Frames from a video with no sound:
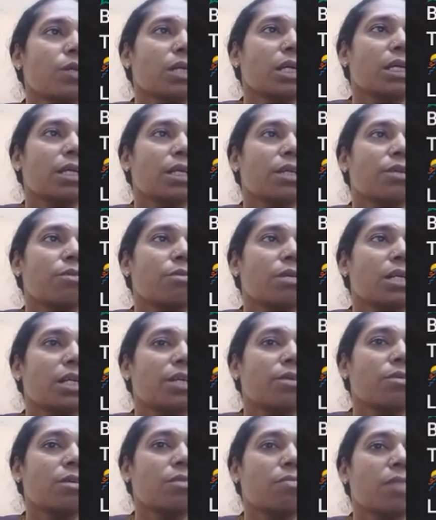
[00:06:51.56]
E naught D
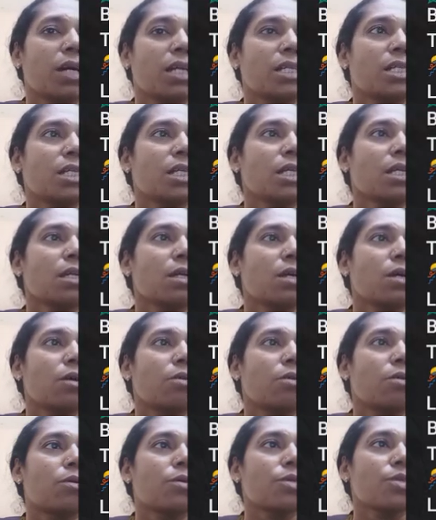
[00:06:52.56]
naught by D
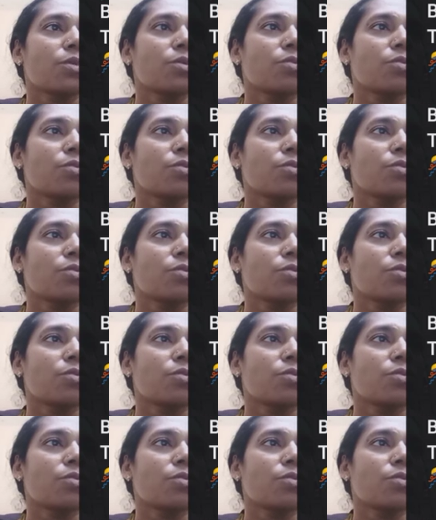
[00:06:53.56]
cos of